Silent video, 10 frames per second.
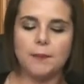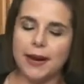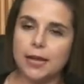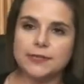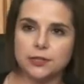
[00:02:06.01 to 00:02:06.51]

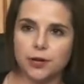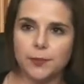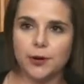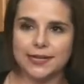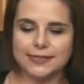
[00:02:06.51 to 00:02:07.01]
My name is
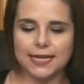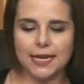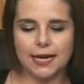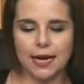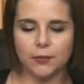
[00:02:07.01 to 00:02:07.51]
Laurie
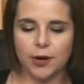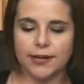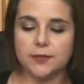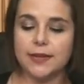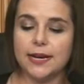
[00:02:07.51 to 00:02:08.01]
Pohutsky, and I'm
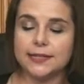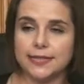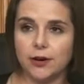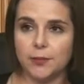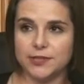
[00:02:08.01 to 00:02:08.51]
running to be the next
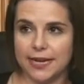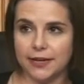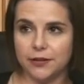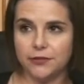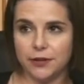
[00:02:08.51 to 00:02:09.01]
state
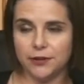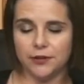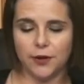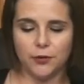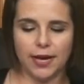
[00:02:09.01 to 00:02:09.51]
representative here in
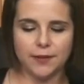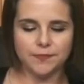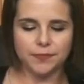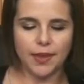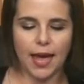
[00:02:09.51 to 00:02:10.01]

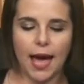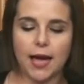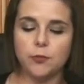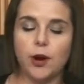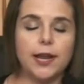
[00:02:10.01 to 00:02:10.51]
Livonia.
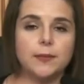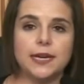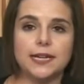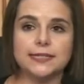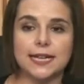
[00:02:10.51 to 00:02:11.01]
I'm running
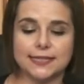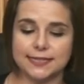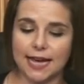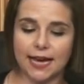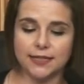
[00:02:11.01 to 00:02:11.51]
because, as a
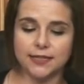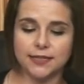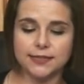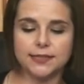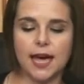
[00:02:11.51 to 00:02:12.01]

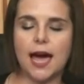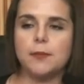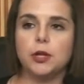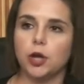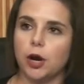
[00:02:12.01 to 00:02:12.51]
scientist,
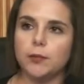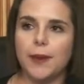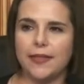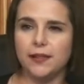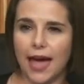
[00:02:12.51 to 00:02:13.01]
I'm alarmed
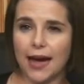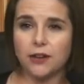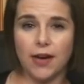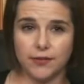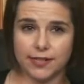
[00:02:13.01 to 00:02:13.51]
by the lack
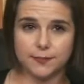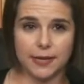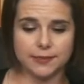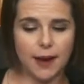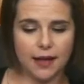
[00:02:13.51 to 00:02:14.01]
of evidence
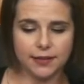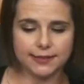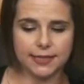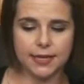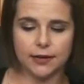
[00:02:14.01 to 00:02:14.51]
based
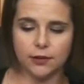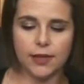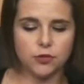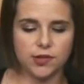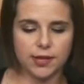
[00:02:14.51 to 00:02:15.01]
policy in our
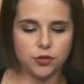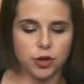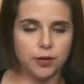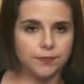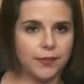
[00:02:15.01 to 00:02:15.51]

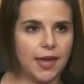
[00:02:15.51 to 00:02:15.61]
legislature.